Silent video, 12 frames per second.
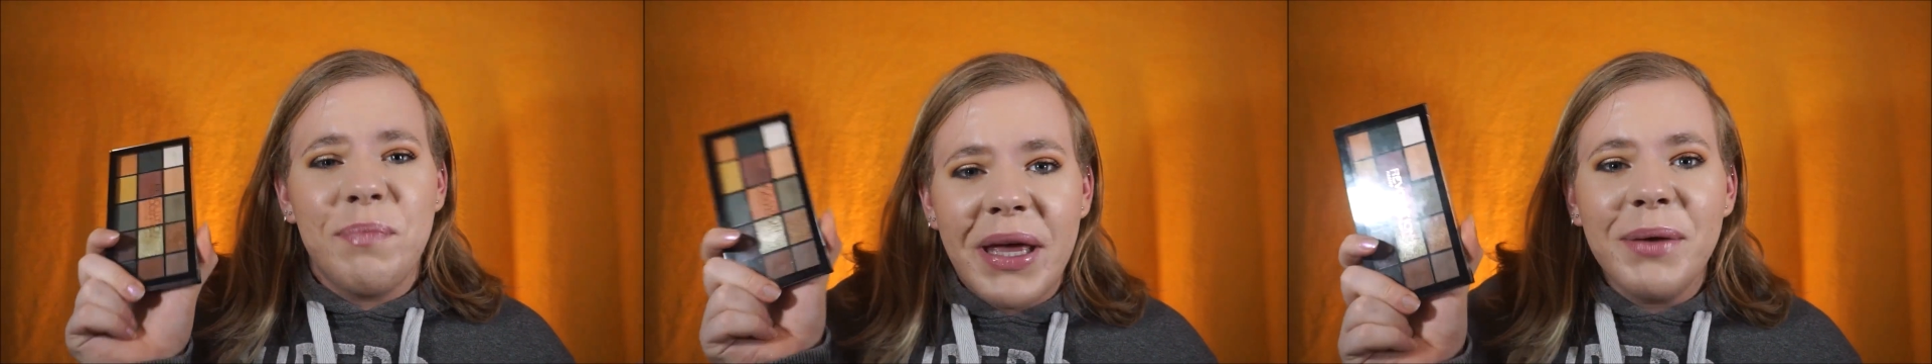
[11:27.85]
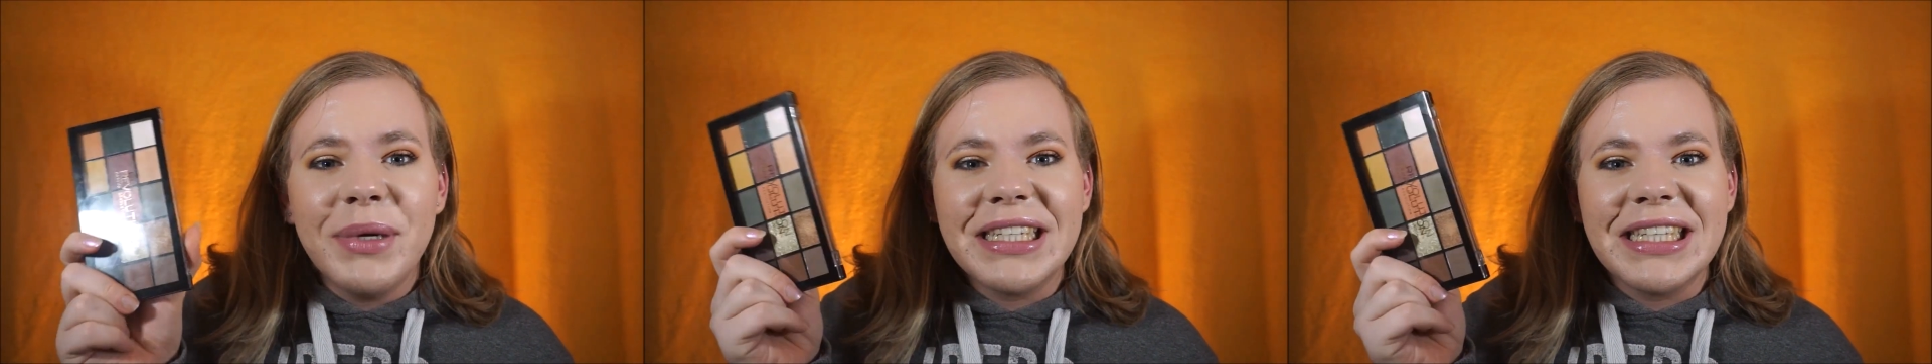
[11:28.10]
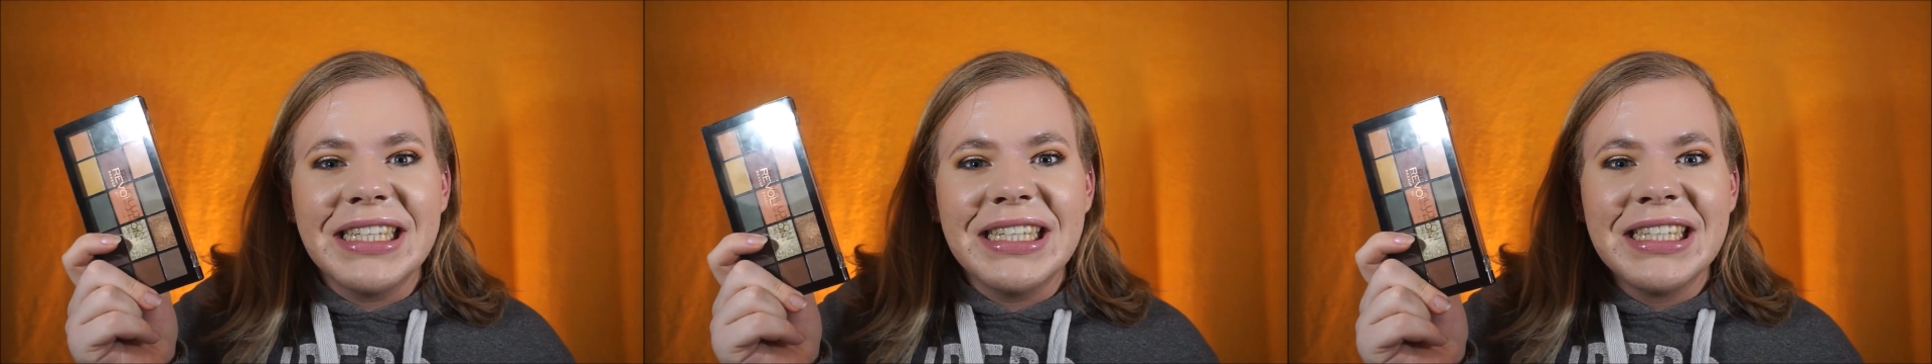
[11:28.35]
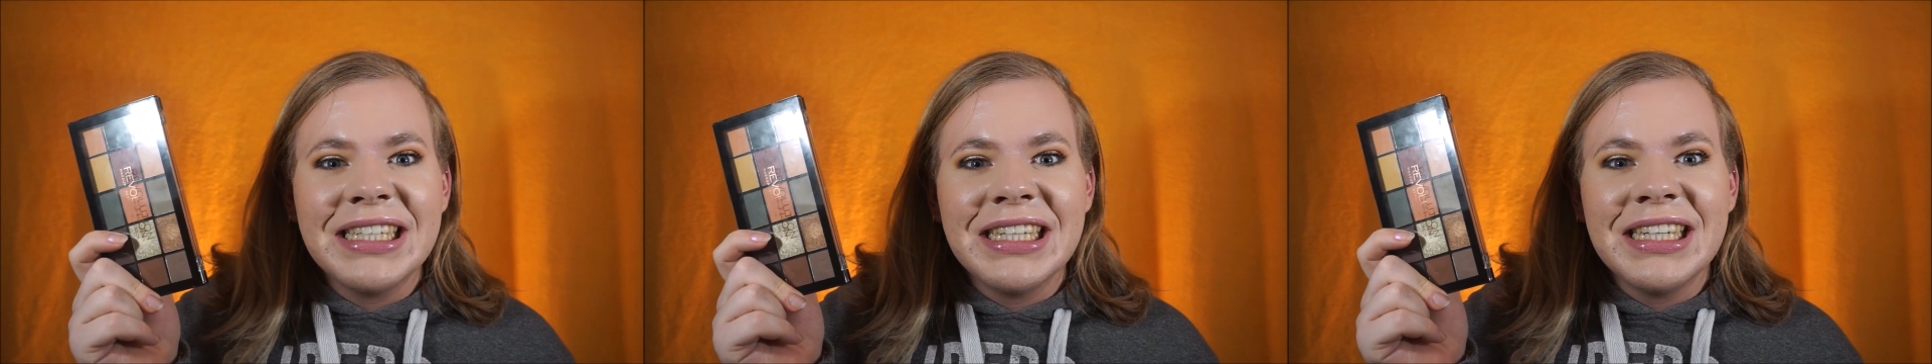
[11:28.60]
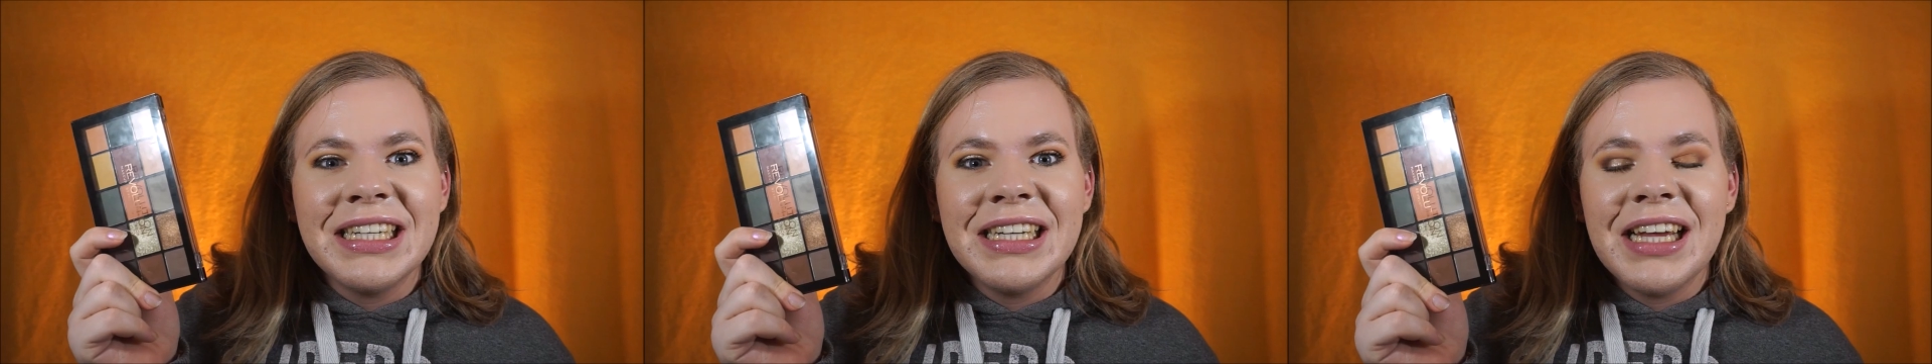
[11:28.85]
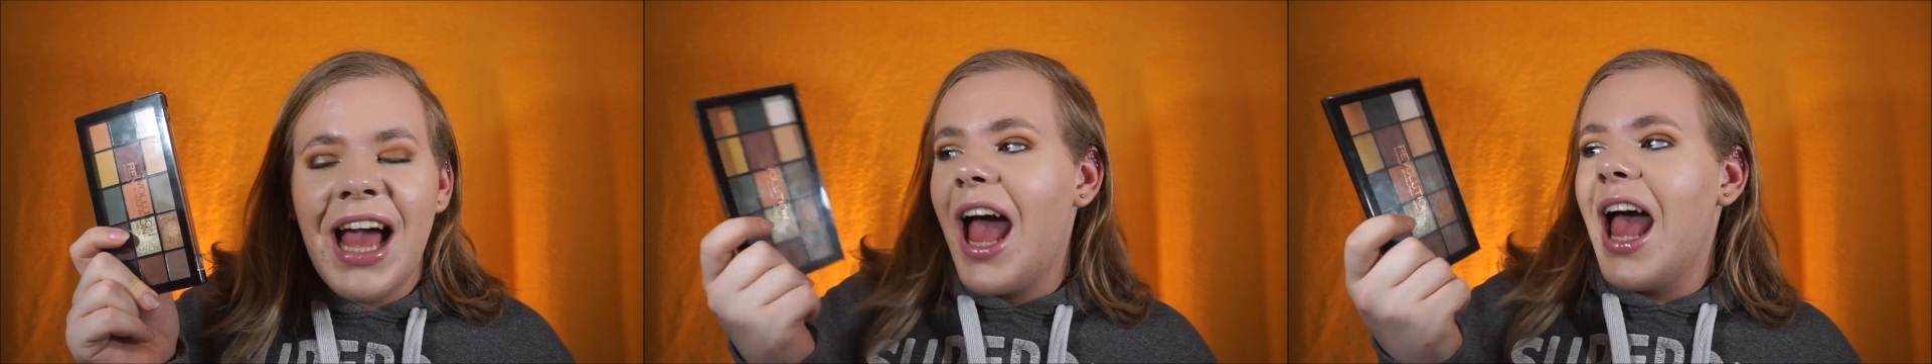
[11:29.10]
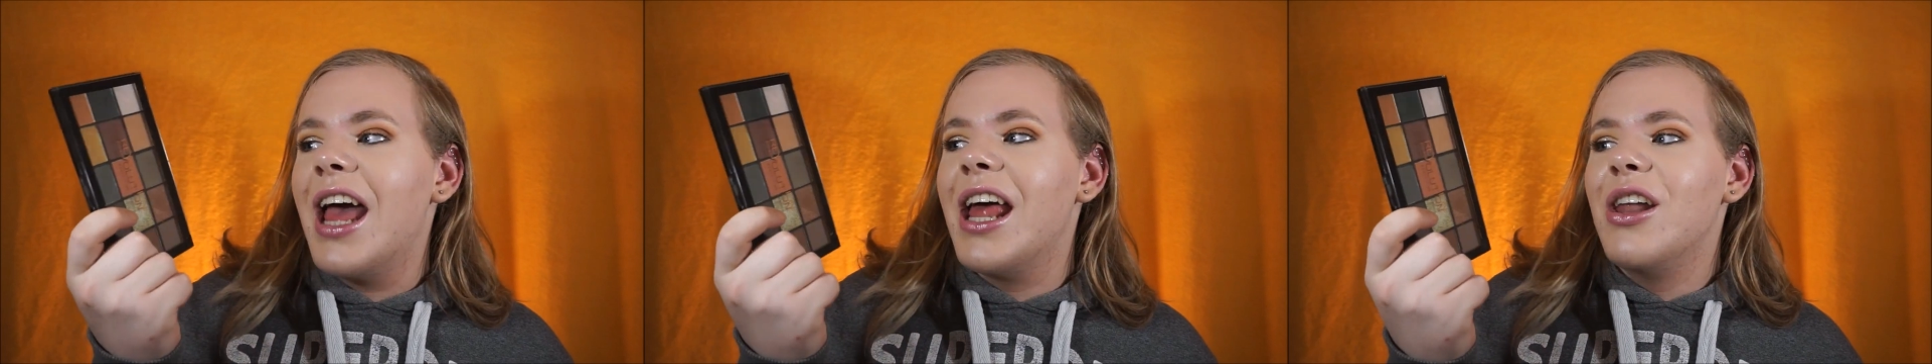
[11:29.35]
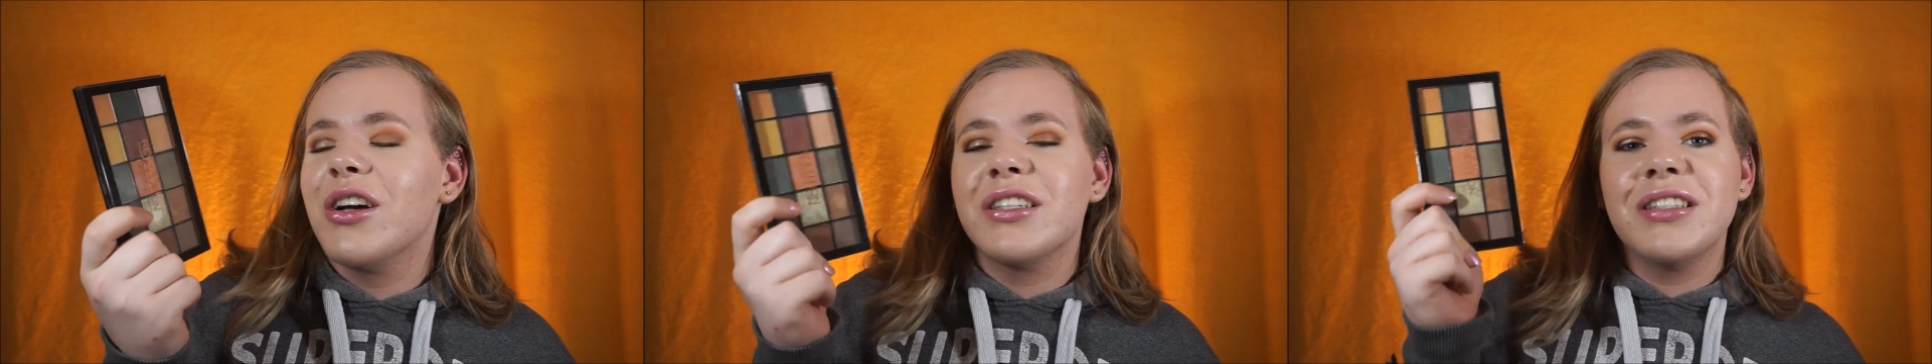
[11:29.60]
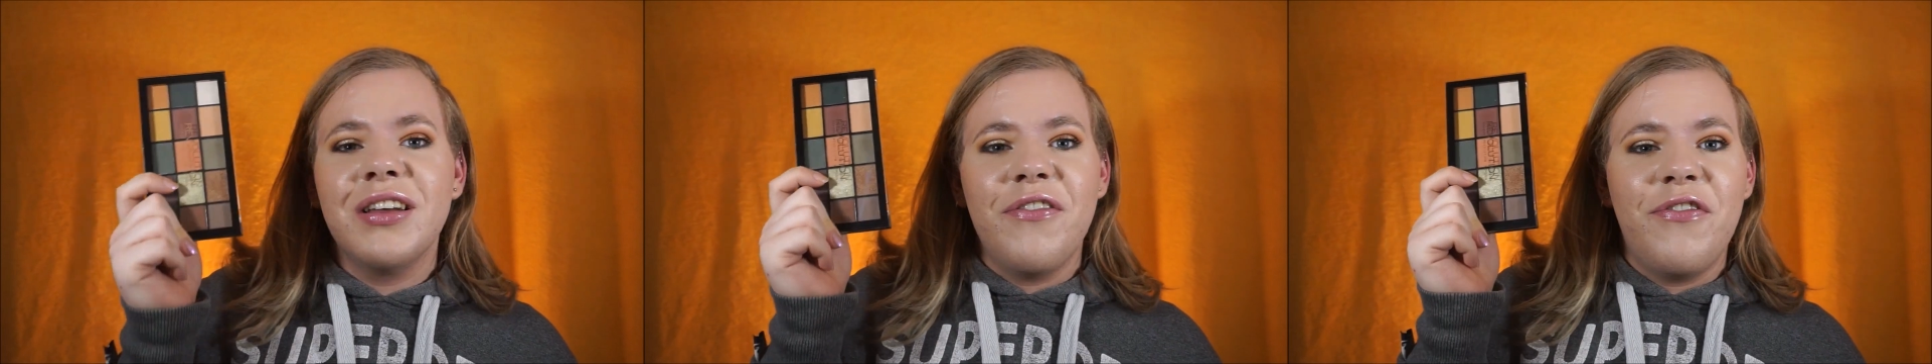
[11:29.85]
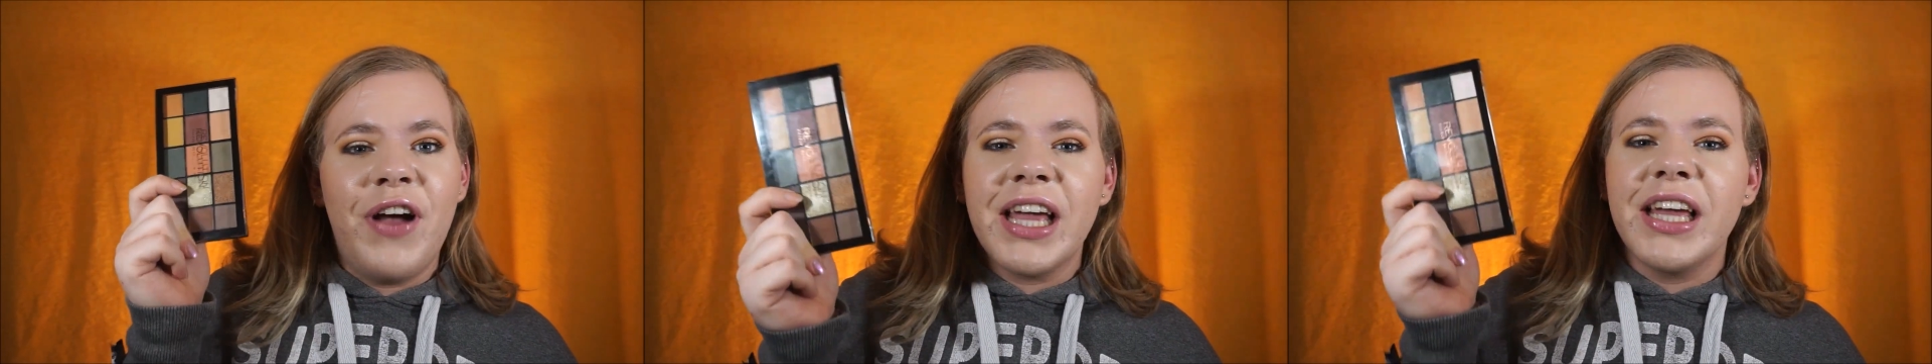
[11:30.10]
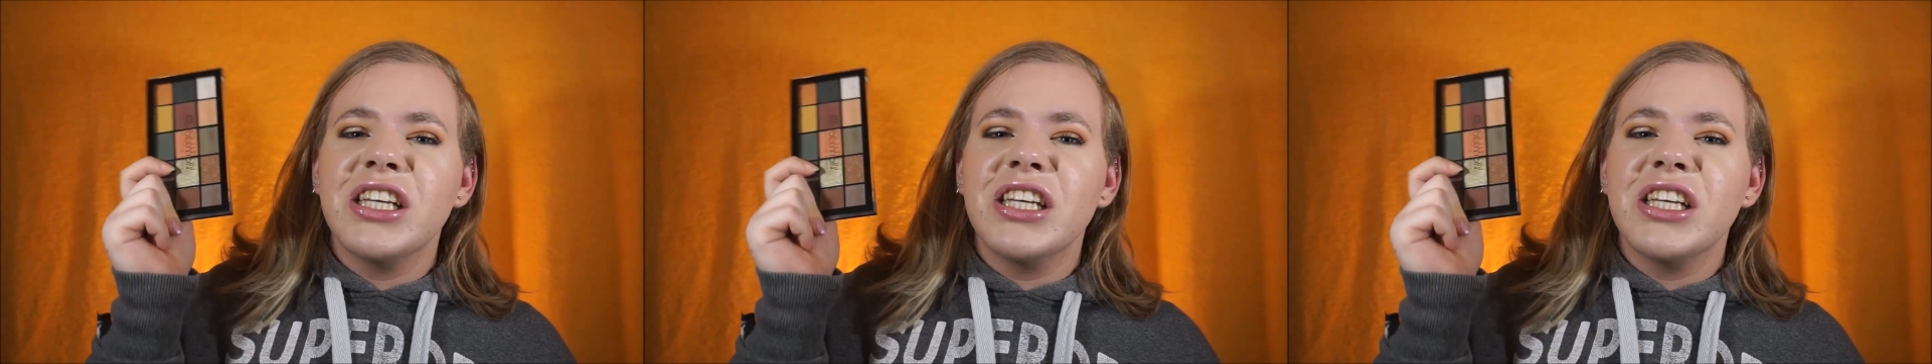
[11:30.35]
It's pigmented, it looks